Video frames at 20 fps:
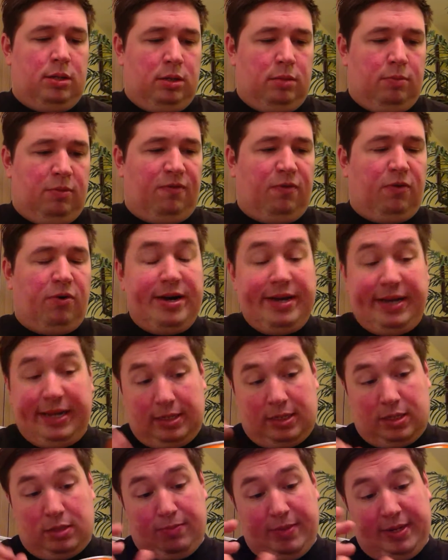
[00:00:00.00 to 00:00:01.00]
before I
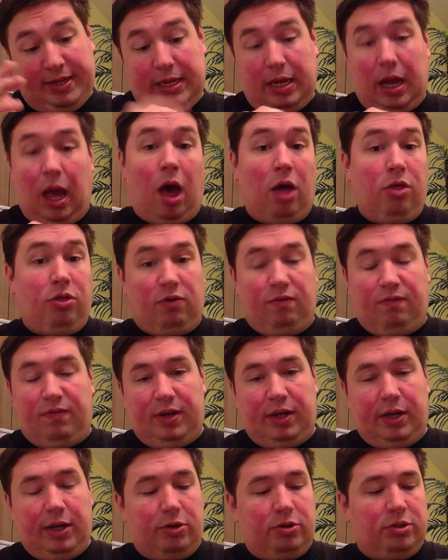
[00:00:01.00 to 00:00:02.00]
get to making other
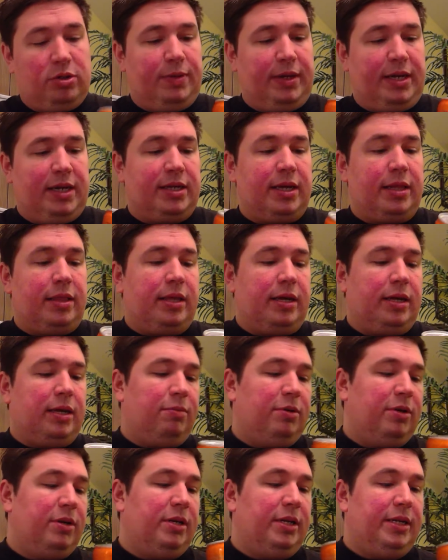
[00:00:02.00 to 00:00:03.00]
videos, and because I think
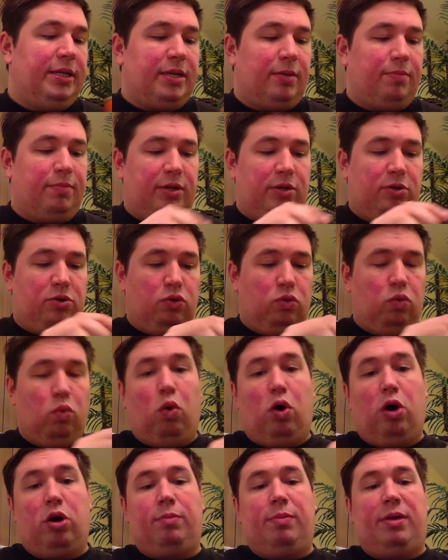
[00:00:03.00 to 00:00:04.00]
I'm going to need something to
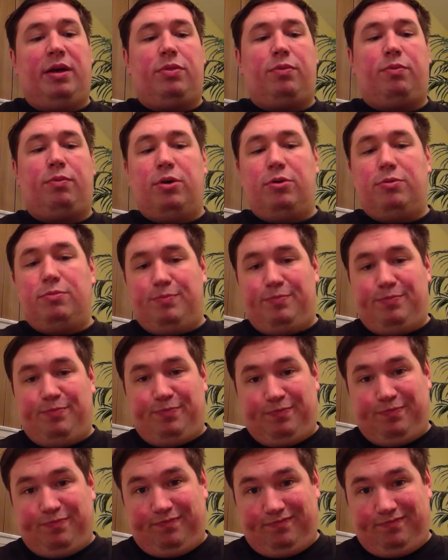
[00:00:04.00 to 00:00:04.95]
water my throat,